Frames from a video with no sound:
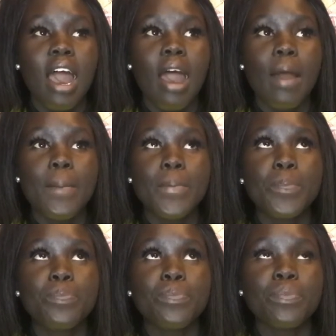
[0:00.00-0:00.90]

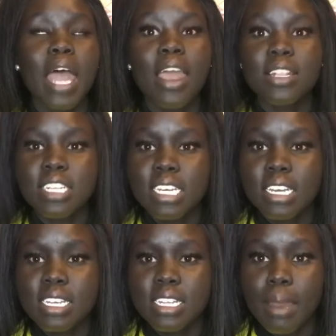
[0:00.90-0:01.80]
I had to take
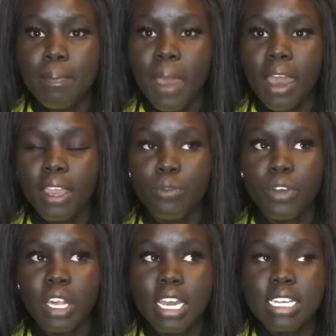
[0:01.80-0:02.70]
a step back and
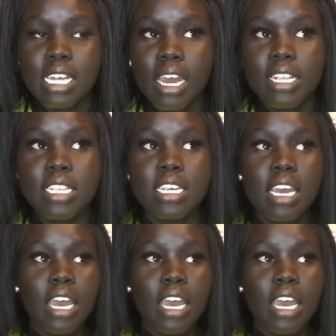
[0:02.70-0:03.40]
realize that